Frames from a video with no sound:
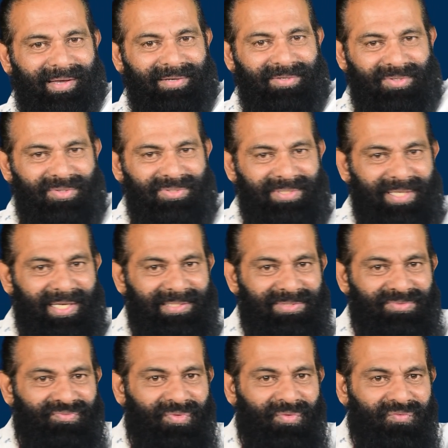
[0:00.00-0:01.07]
And Tosin
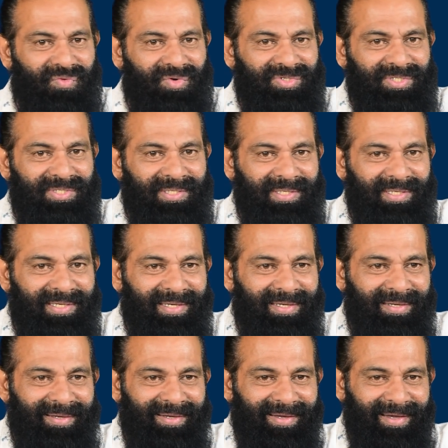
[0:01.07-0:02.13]
asked, for what?
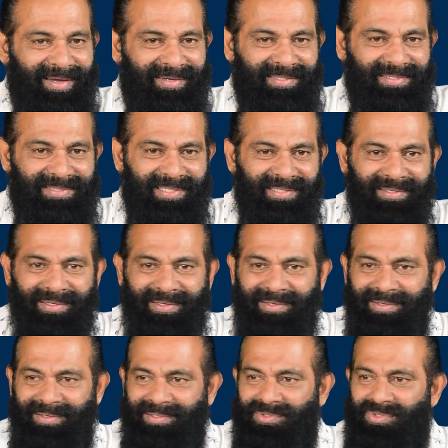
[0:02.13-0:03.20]
And he said,
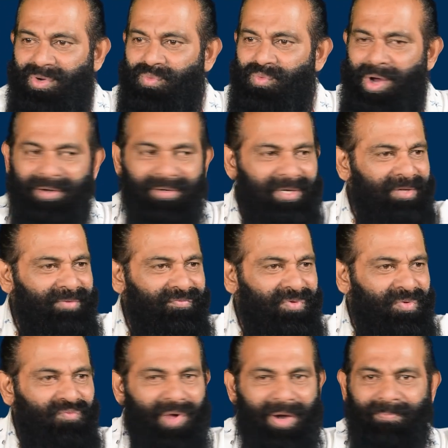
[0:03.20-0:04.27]
you are wandering
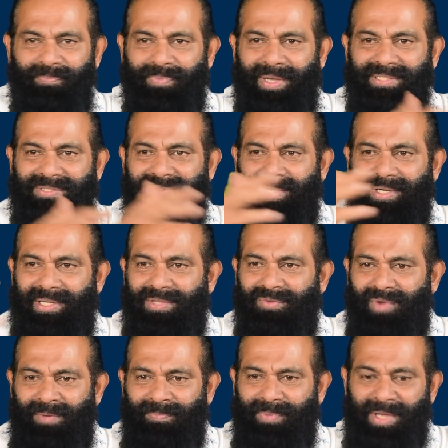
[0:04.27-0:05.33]
from one place to another,
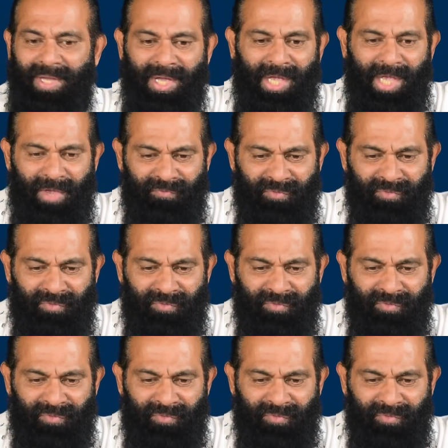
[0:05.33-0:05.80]
one place. If